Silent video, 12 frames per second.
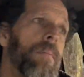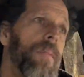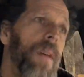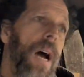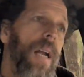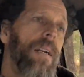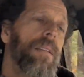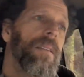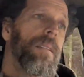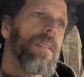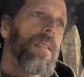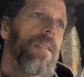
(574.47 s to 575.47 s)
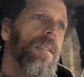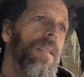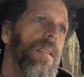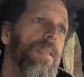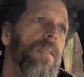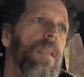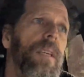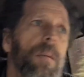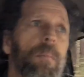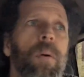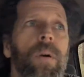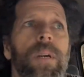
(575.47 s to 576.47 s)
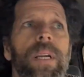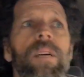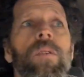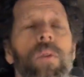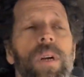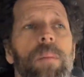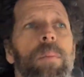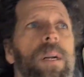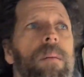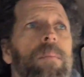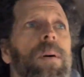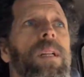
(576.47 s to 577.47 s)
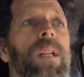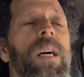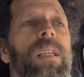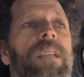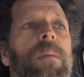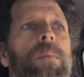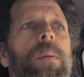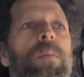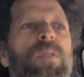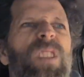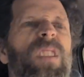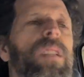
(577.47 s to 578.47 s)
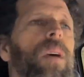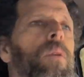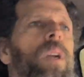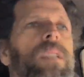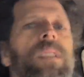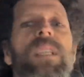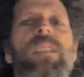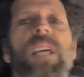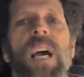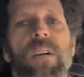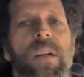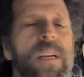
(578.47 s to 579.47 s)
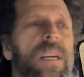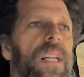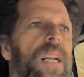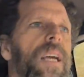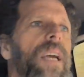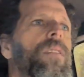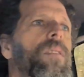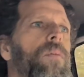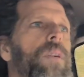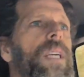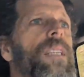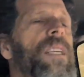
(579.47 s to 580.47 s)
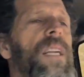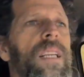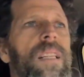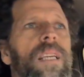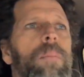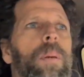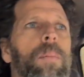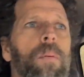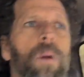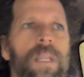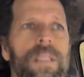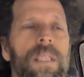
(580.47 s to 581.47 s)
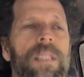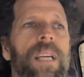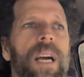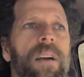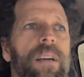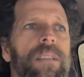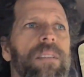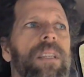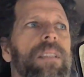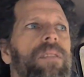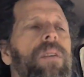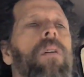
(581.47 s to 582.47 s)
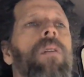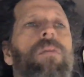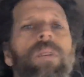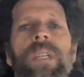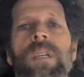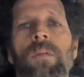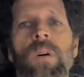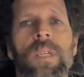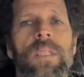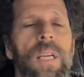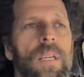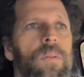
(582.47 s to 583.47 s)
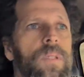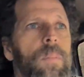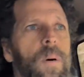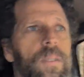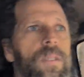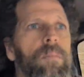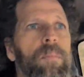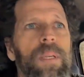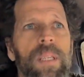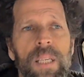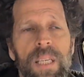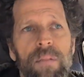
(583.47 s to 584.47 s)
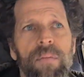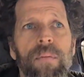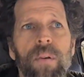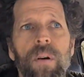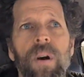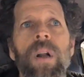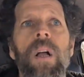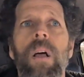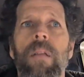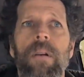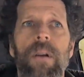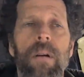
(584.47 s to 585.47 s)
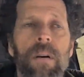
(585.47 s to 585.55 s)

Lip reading: That is an important inquiry, but a lot of times people they want to discount it. And the reason I think people want to discount it is they don't really want to take responsibility for their